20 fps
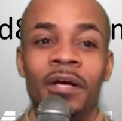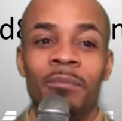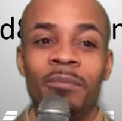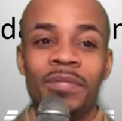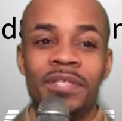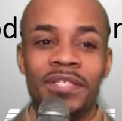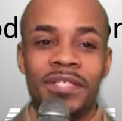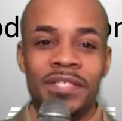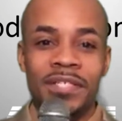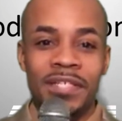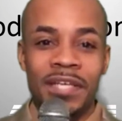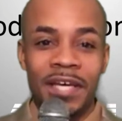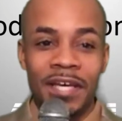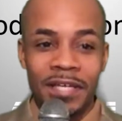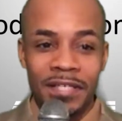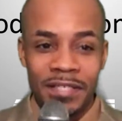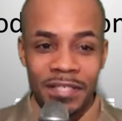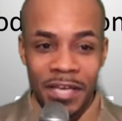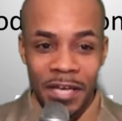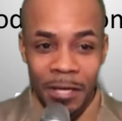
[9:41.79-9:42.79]

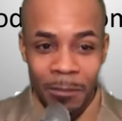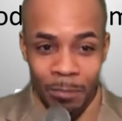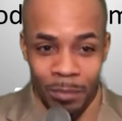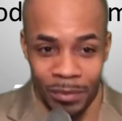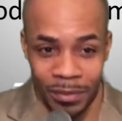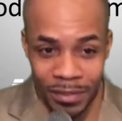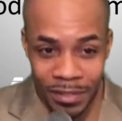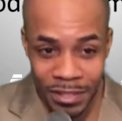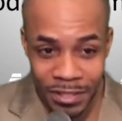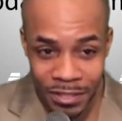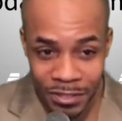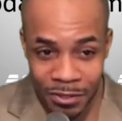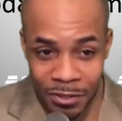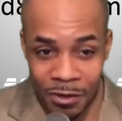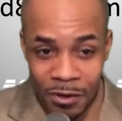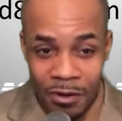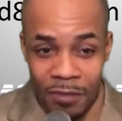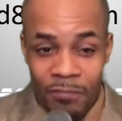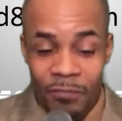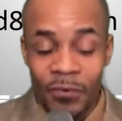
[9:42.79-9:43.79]
mistakes a police
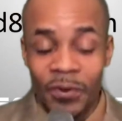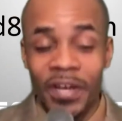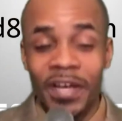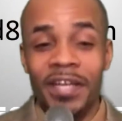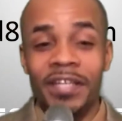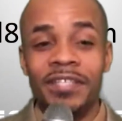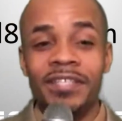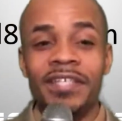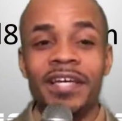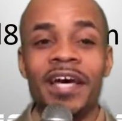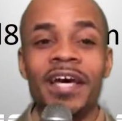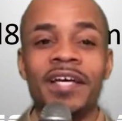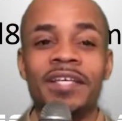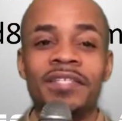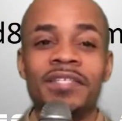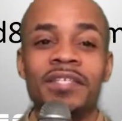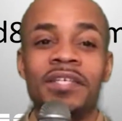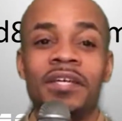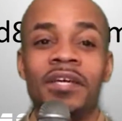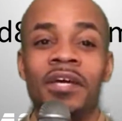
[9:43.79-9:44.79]
car for a
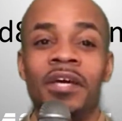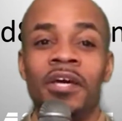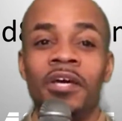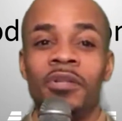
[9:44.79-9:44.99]
taxi.